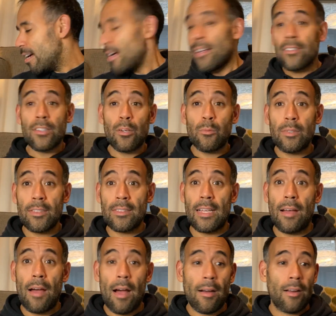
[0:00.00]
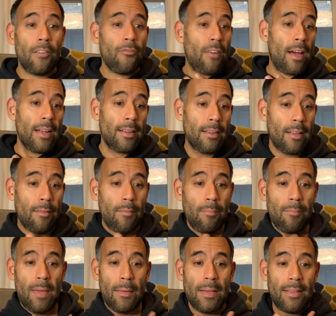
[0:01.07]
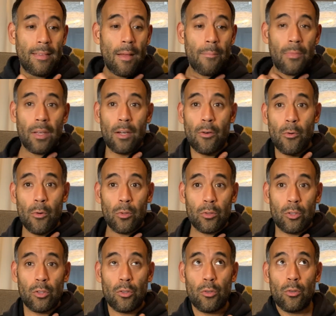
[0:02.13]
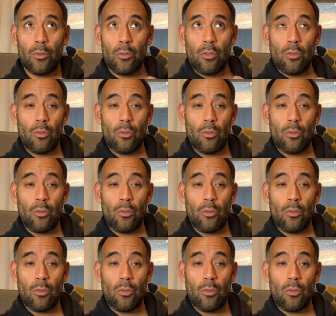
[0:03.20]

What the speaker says: So we'll see it. I'm going to find maybe something cool to